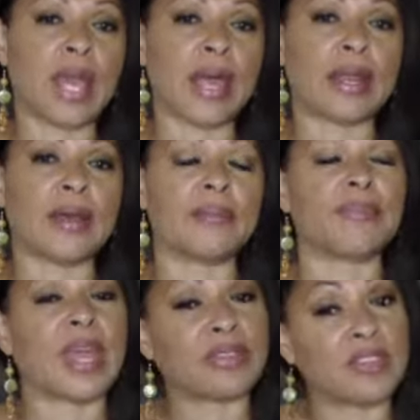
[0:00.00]

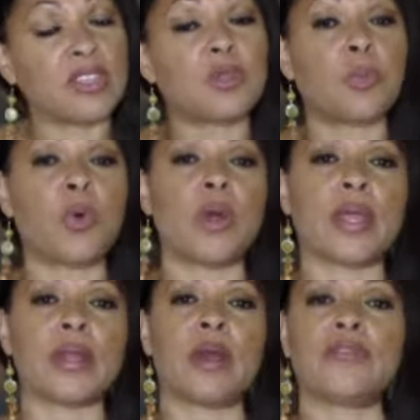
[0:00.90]
data at this
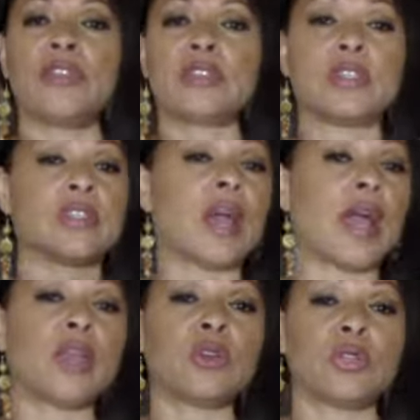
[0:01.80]
point of this
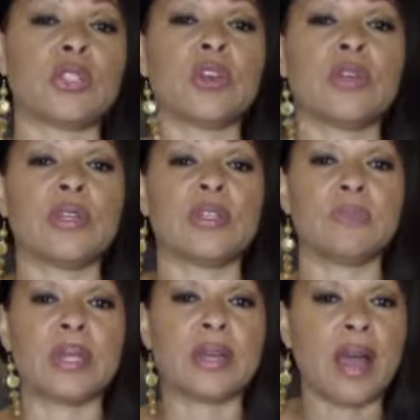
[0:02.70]
entire series
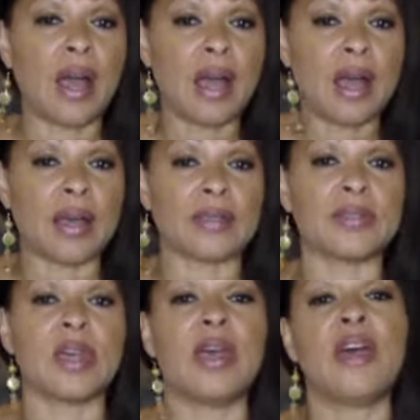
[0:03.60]

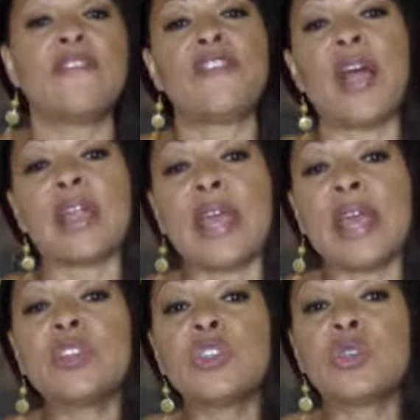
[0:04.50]
because
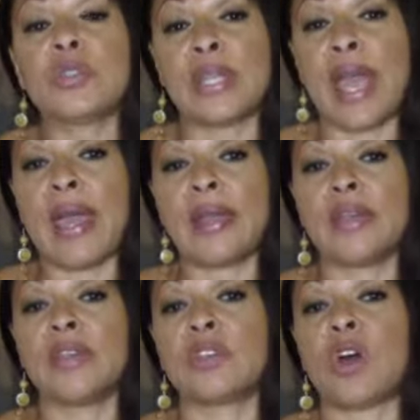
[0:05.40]
financial
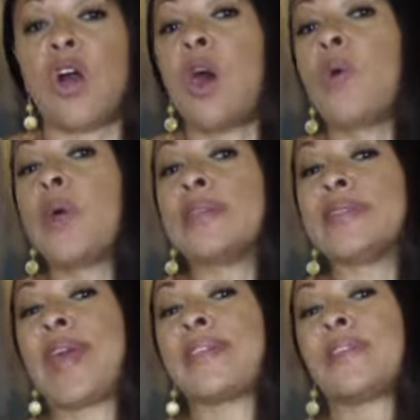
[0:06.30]
data is
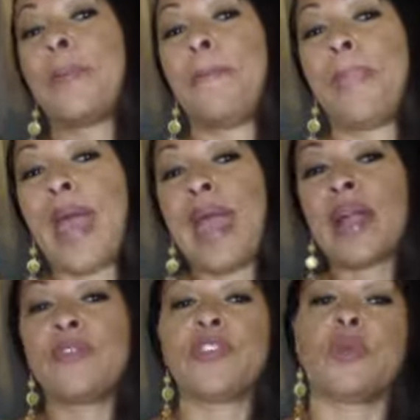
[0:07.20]
always at the
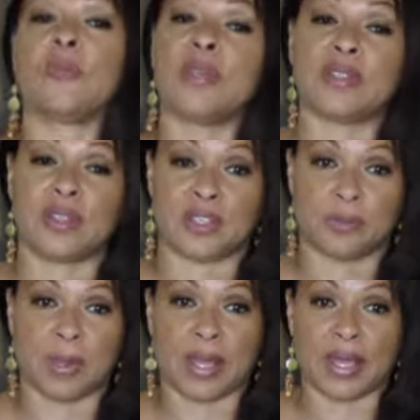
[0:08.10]
back of your
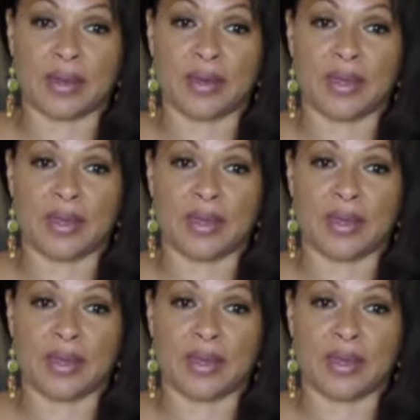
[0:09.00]
business plan.